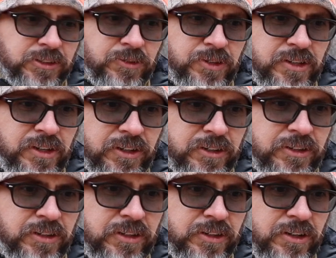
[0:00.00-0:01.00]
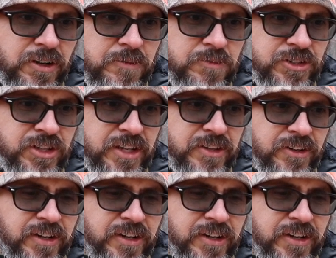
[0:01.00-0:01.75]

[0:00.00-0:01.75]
with the numbers on there,